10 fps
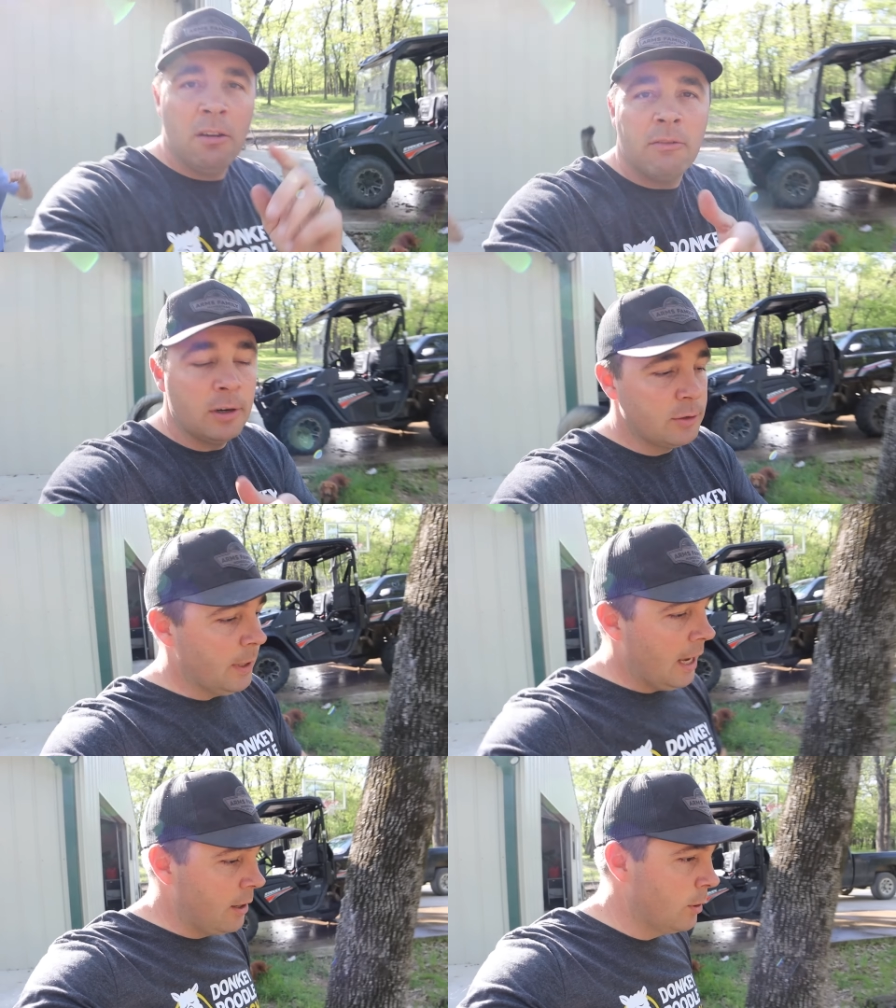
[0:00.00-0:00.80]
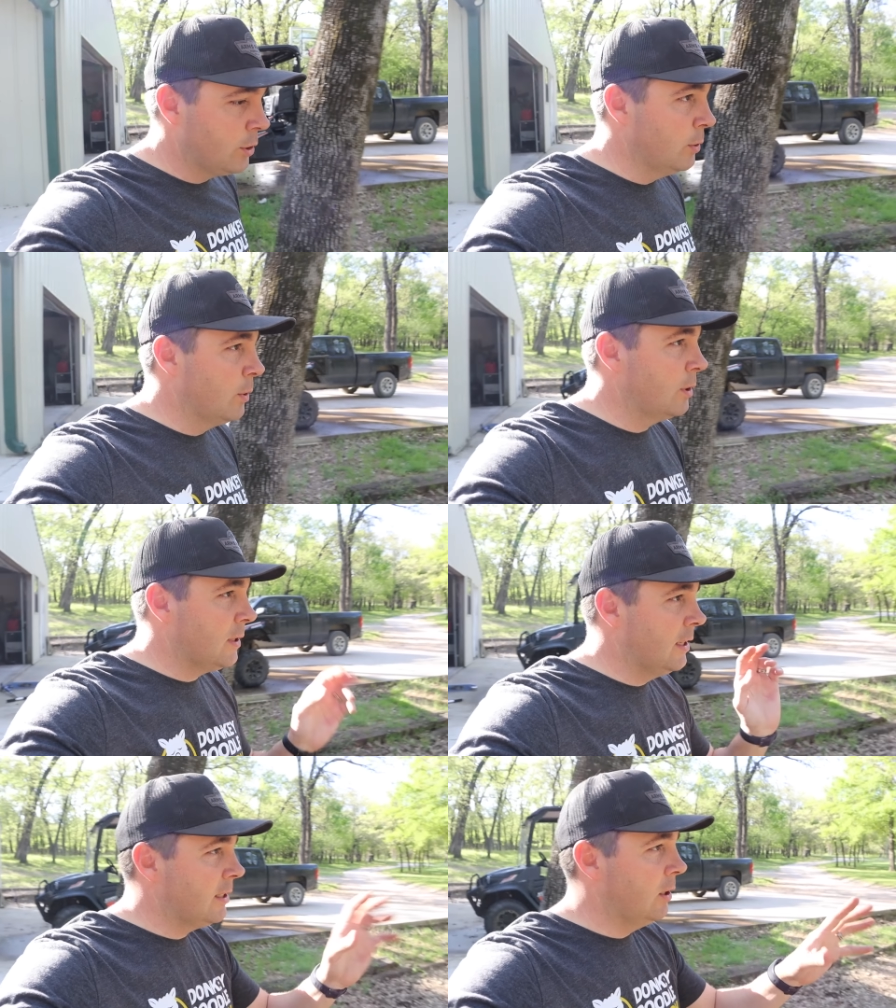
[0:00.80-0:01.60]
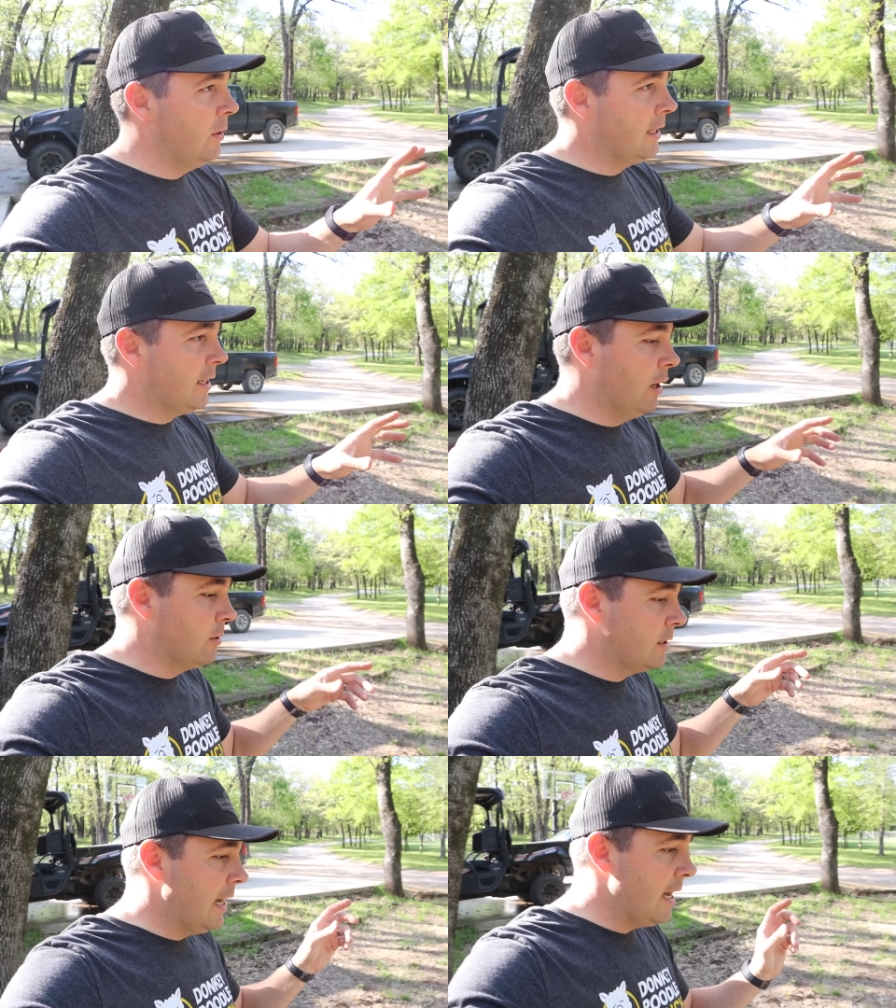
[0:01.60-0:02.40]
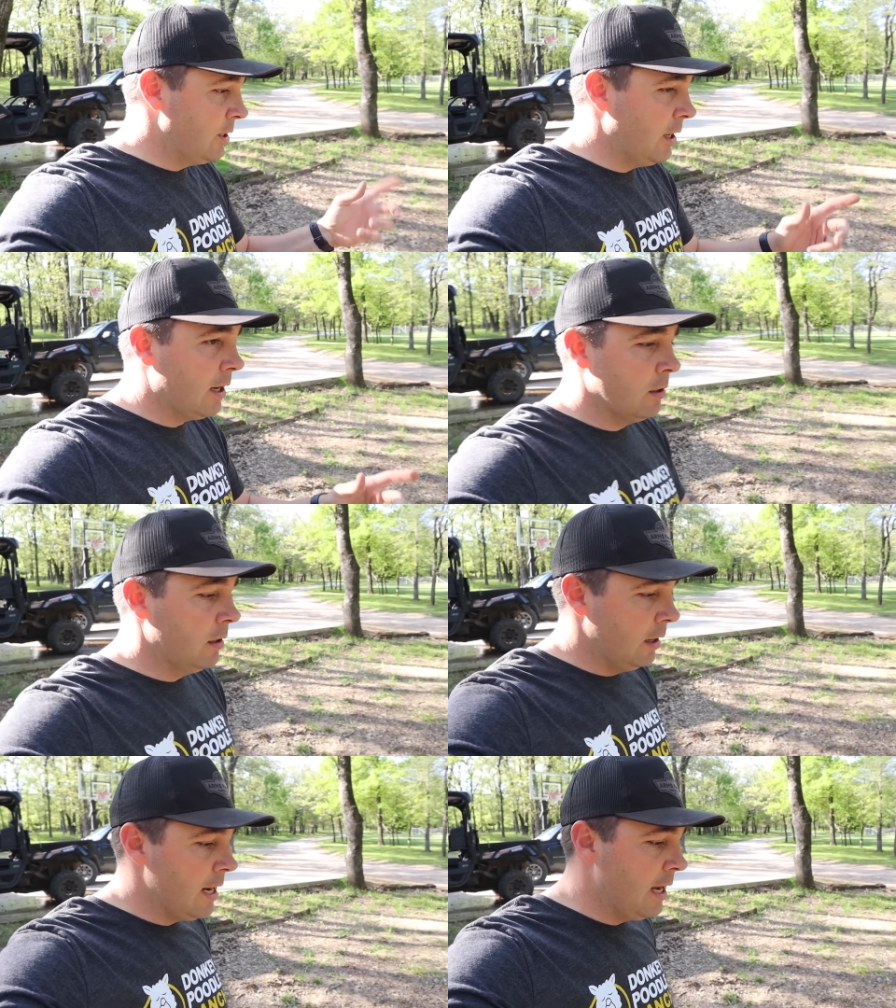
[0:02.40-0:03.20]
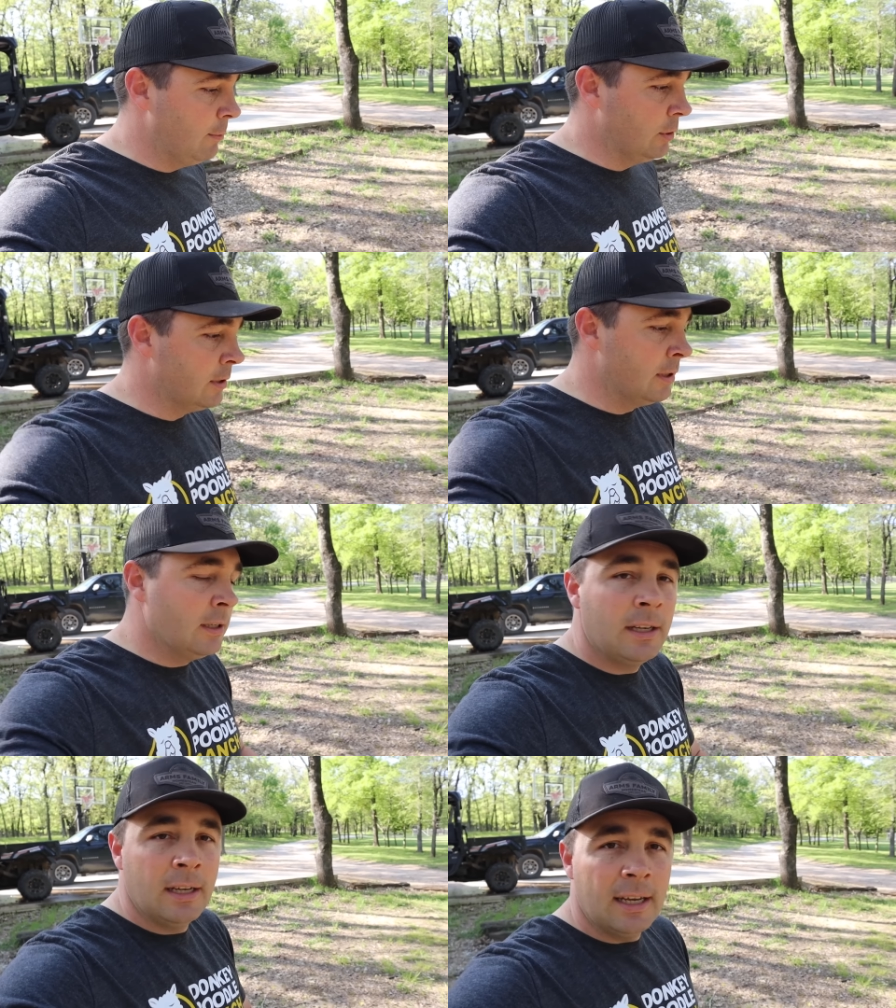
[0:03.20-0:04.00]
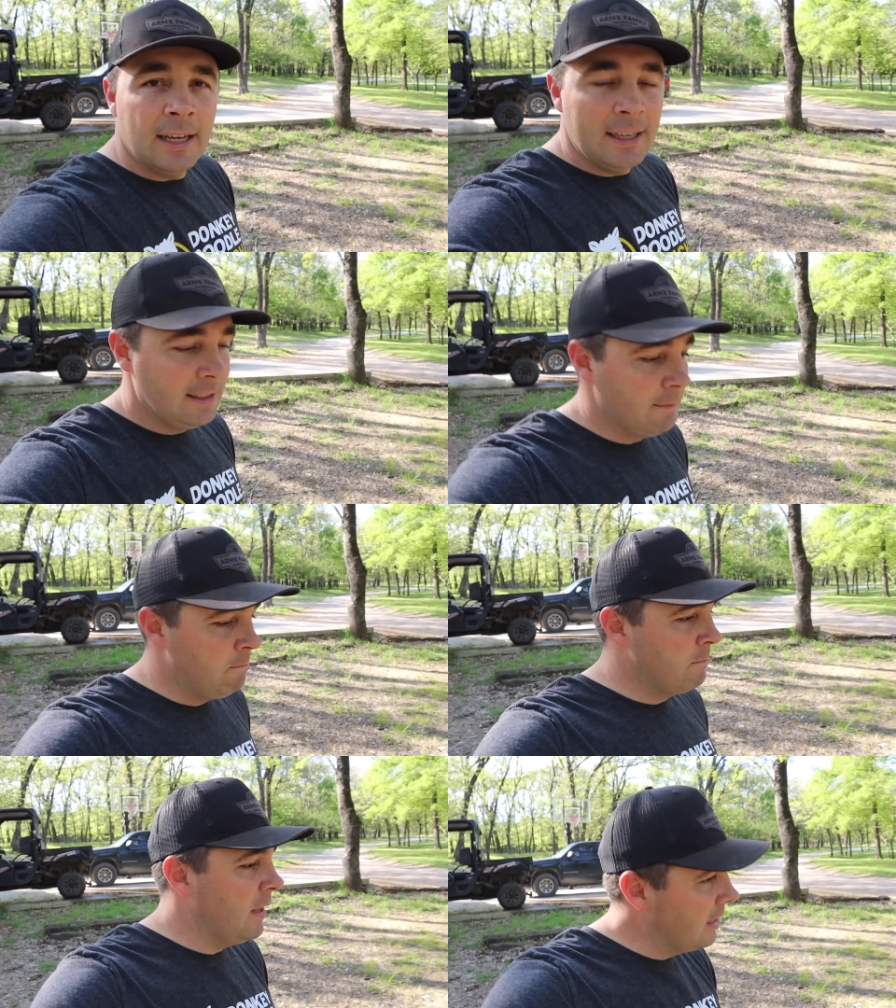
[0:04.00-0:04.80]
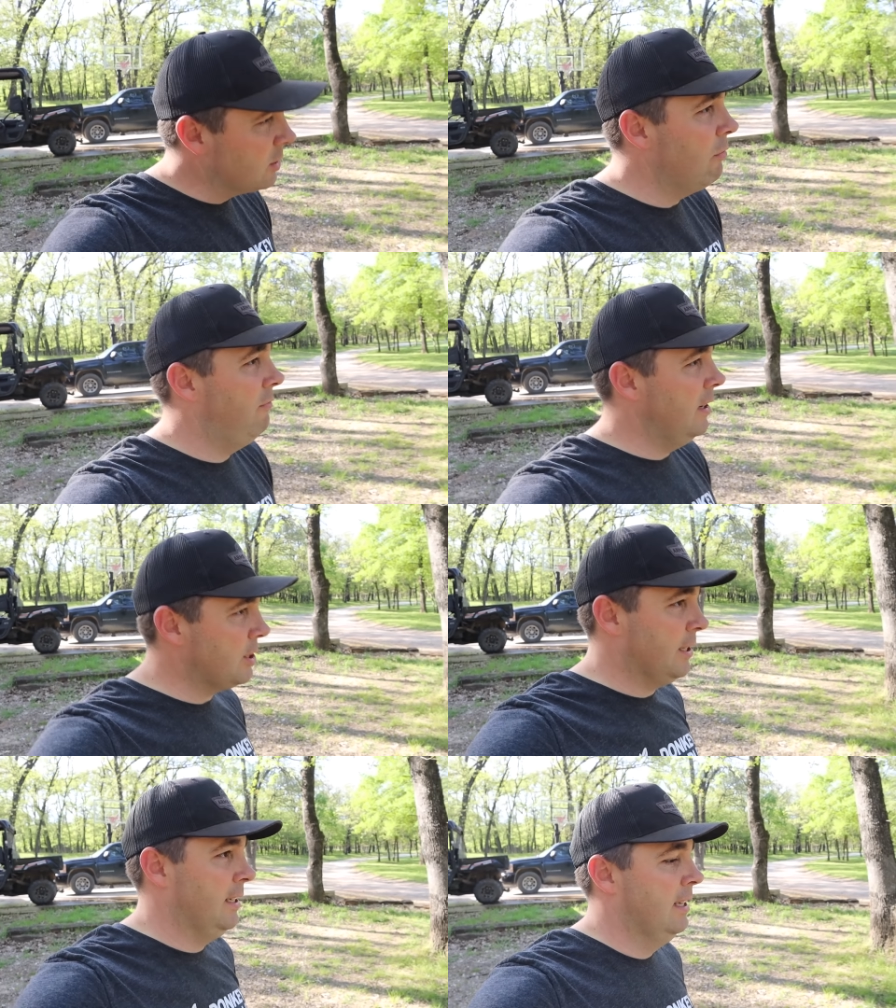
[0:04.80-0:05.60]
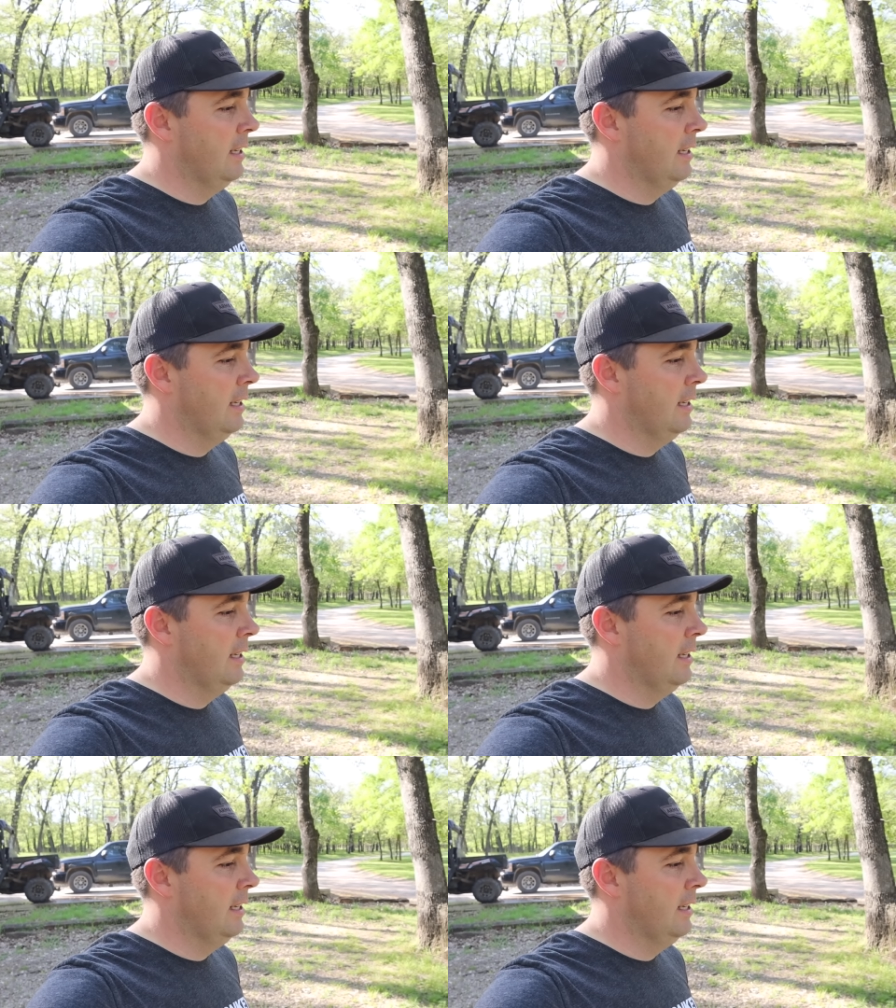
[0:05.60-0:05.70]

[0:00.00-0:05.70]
first we gotta do our chores. So let's go let the goats out, check on all the animals, and, and let's go fishing.